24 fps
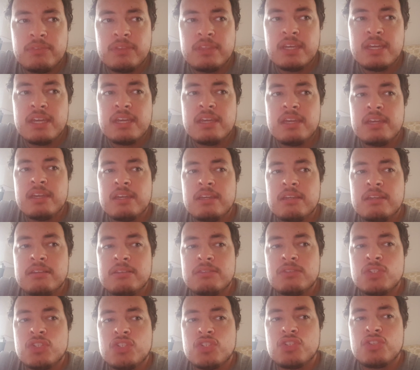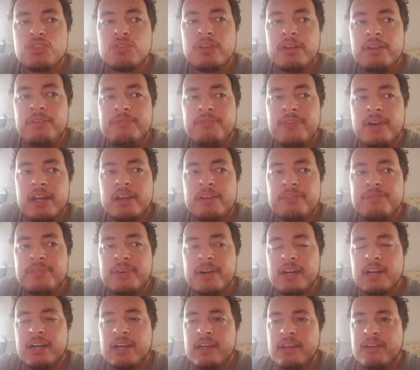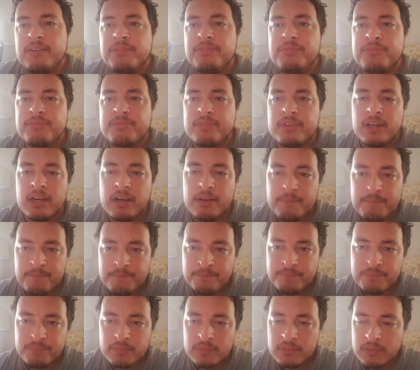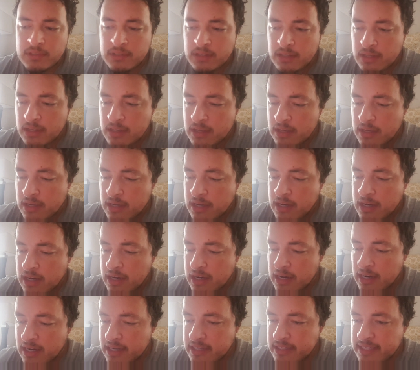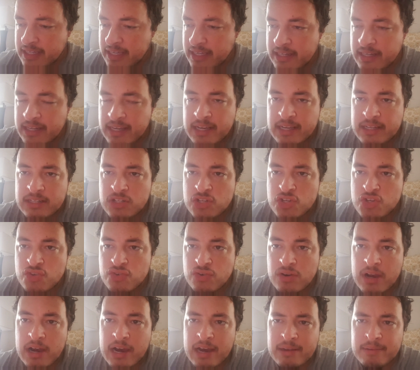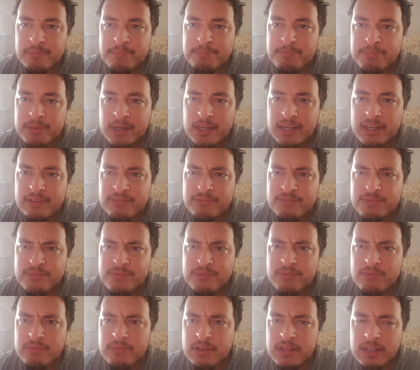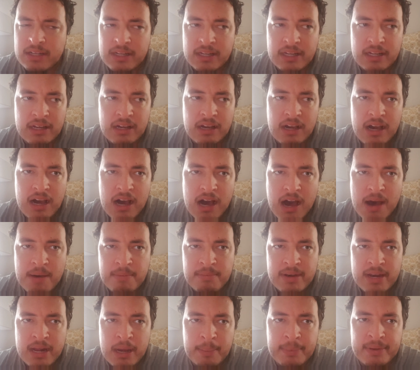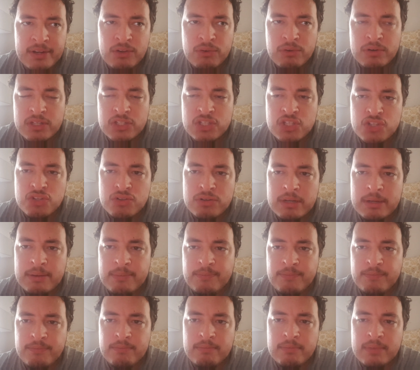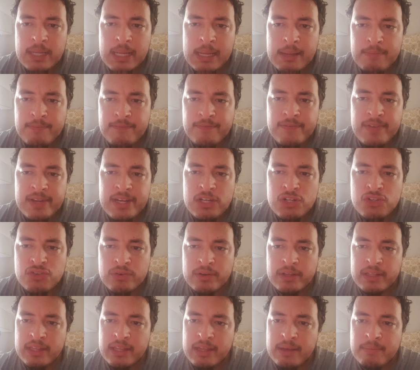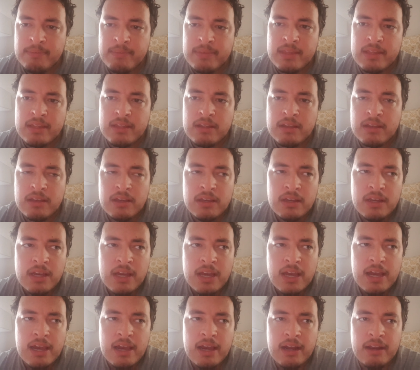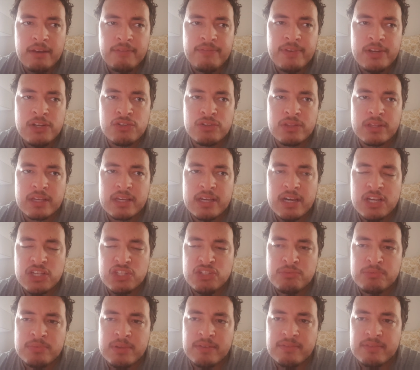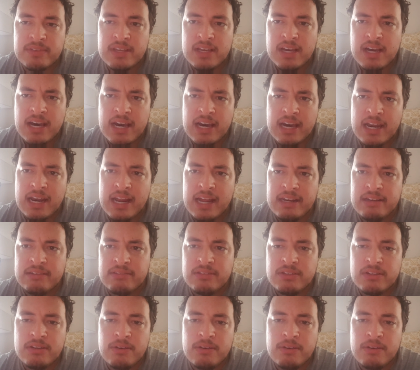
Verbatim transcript: the Street Fighter Five content has dropped, but um, and I'll be doing a stream featuring them. I'm featuring the costumes I've got. I,